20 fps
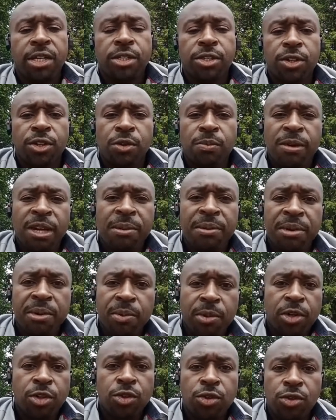so you may be
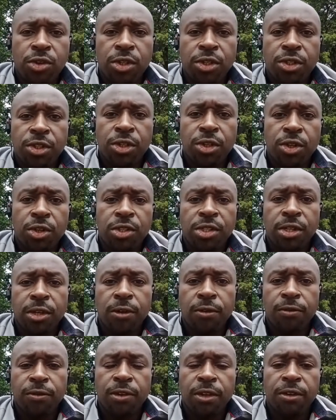wondering to yourself
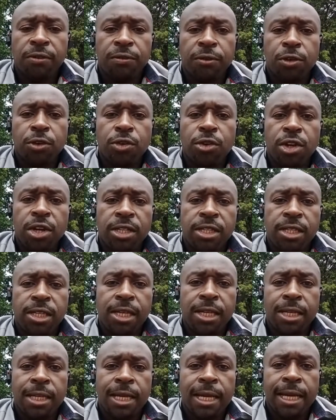if
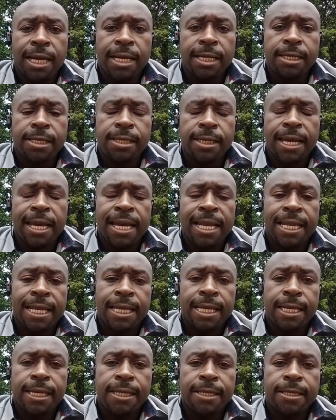creatine has
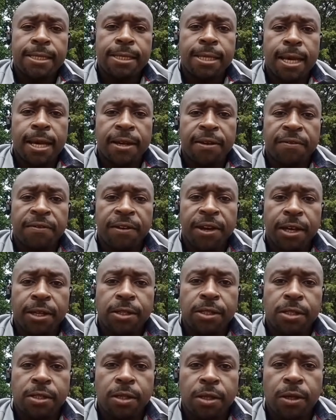any side
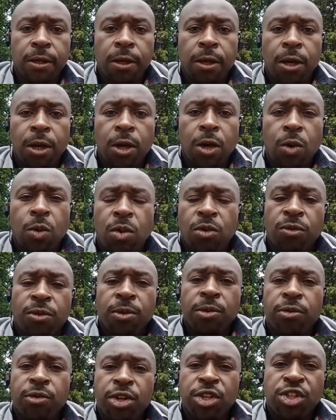effects. Well, from
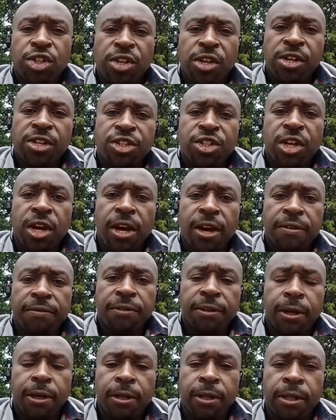the research that I've
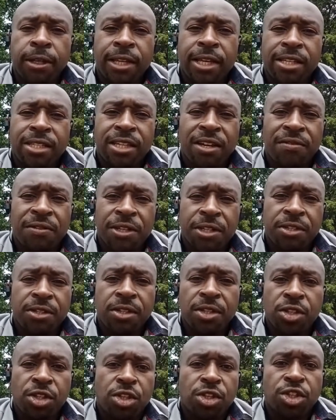done, there's evidence to
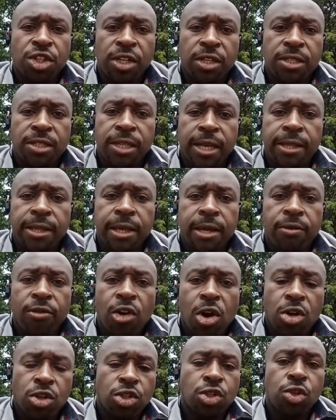suggest that there
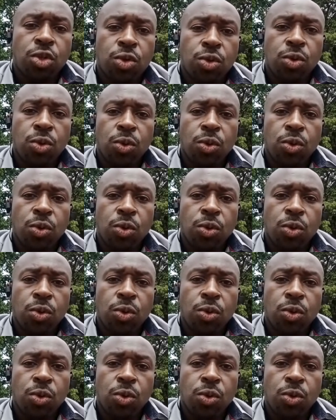are 2